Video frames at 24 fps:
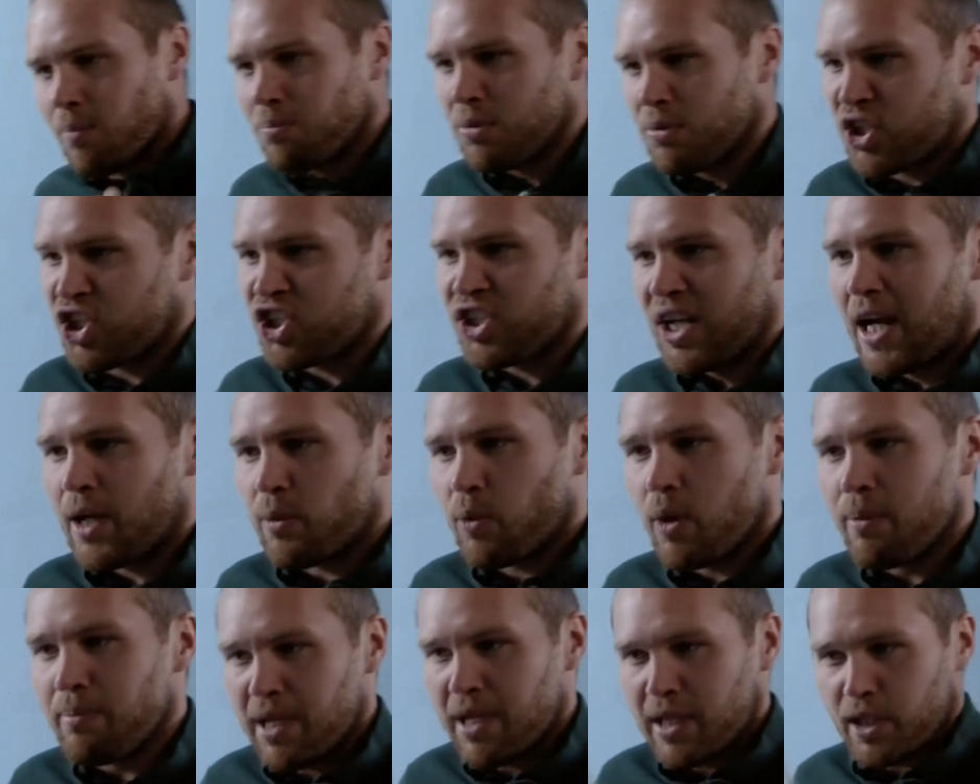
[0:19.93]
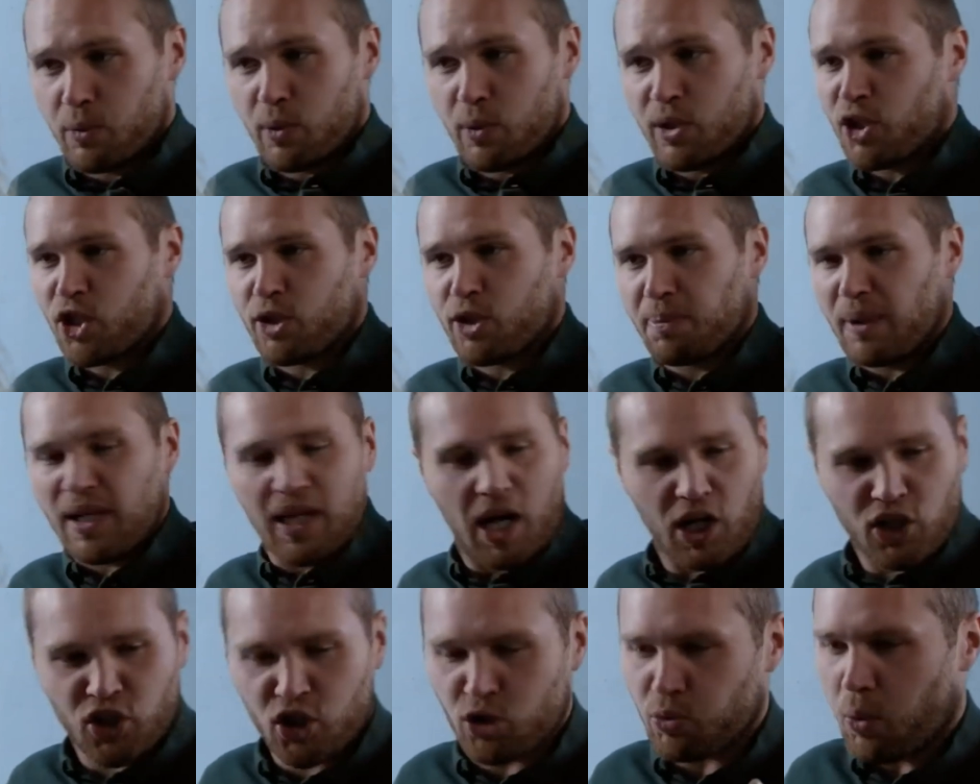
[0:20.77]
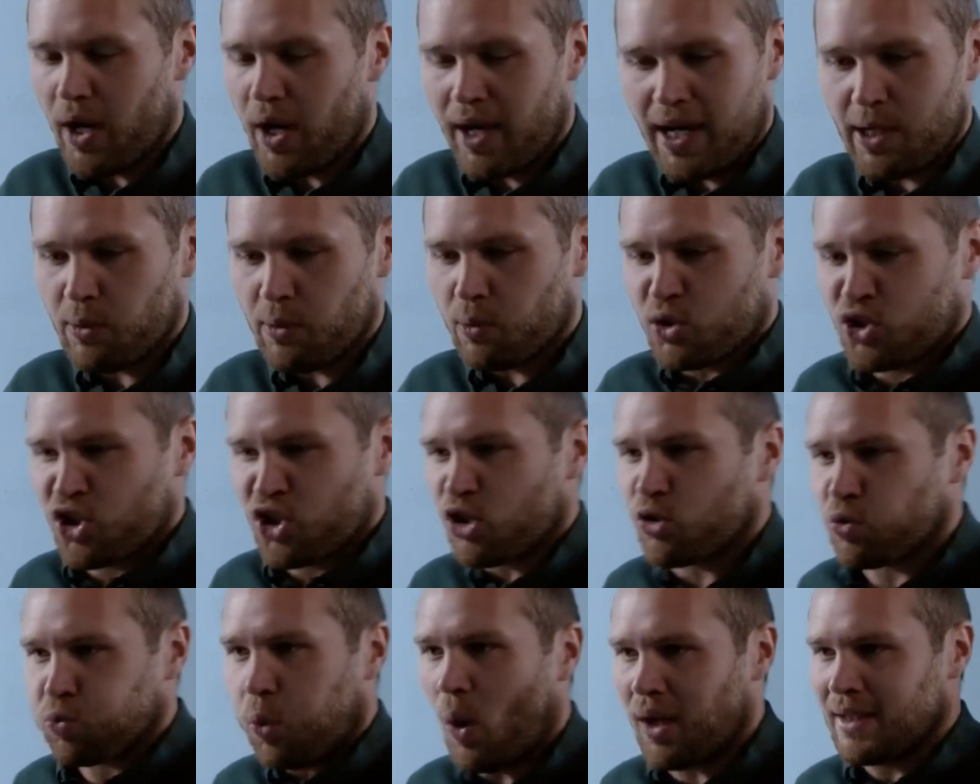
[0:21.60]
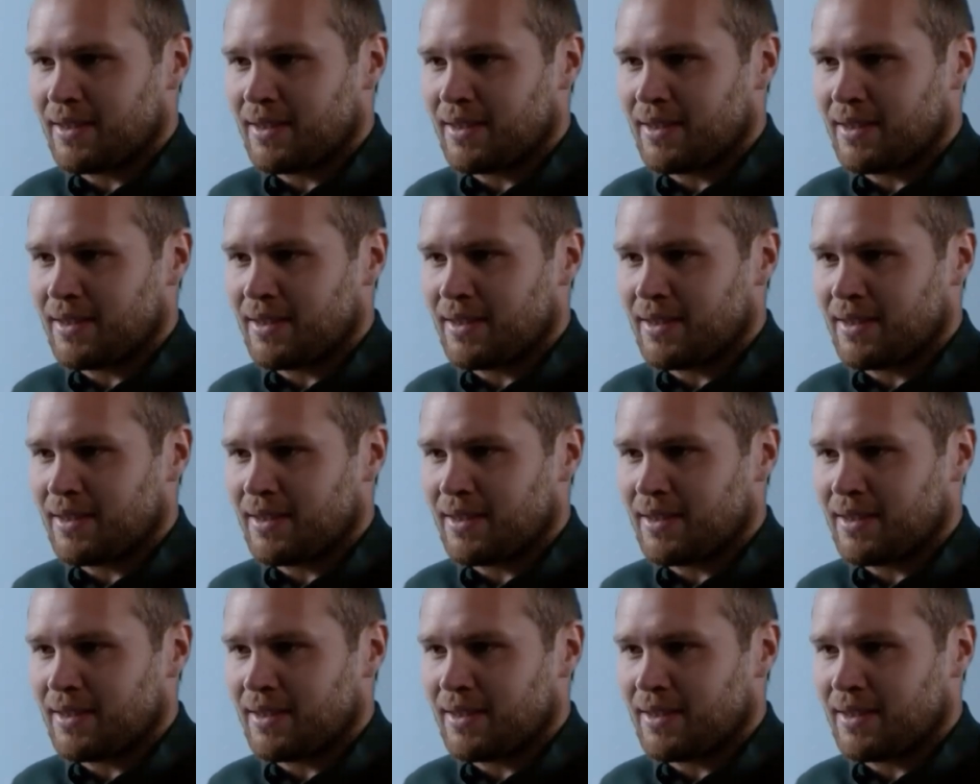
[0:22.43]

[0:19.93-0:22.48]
mistake when me and Louise split. I swear, it was just once.